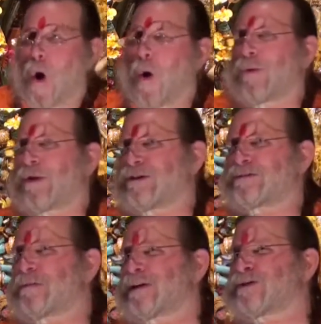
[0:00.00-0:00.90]
Oh,
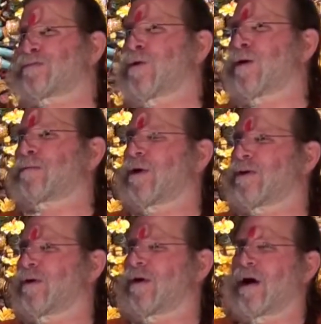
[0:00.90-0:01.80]
there's much more,
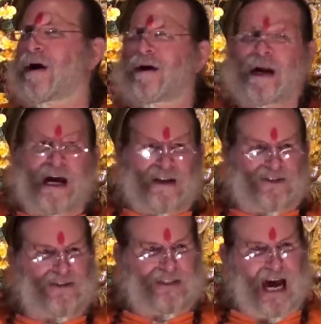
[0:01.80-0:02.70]
Manohar.
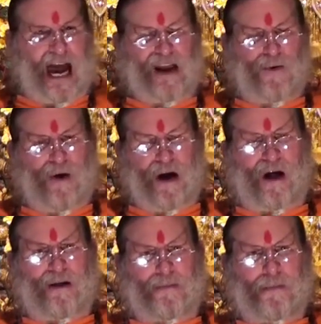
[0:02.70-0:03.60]
To die
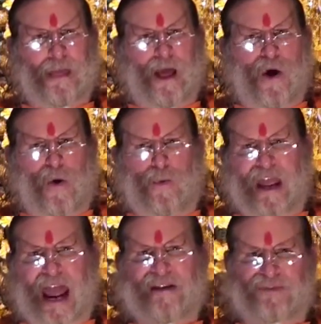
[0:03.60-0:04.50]
well, we
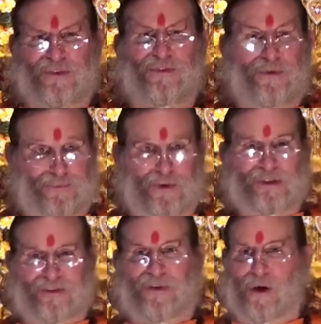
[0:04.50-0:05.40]
have to,
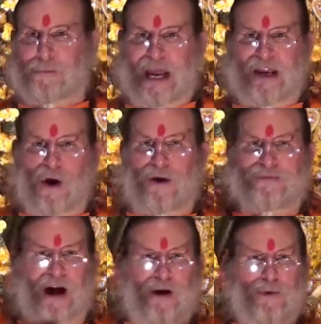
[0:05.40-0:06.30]
first of all, pay off
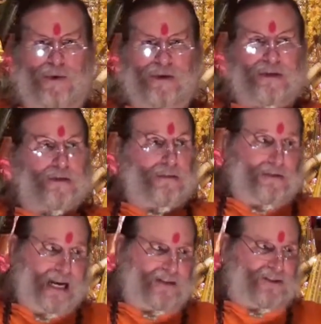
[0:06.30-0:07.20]
our
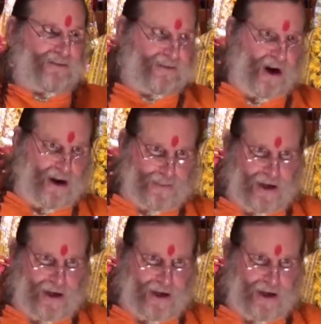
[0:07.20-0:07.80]
debts of karma.